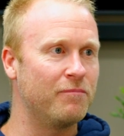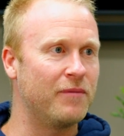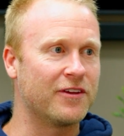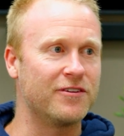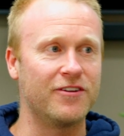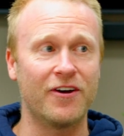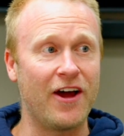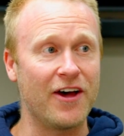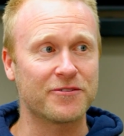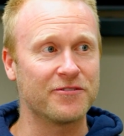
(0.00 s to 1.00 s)
Because if you don't
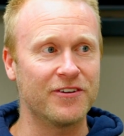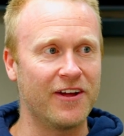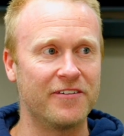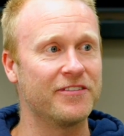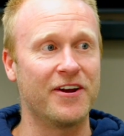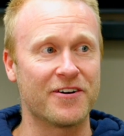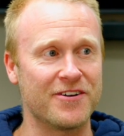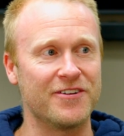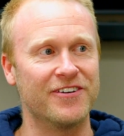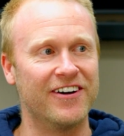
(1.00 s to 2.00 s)
ask them to do that, they're not going
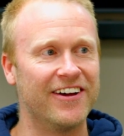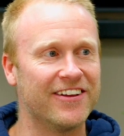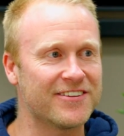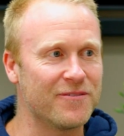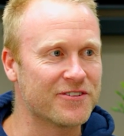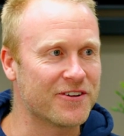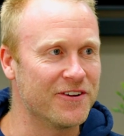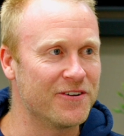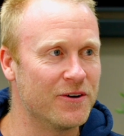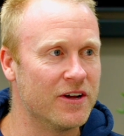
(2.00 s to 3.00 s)
to do it, and someone's got
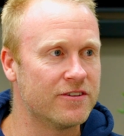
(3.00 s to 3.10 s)
to do it.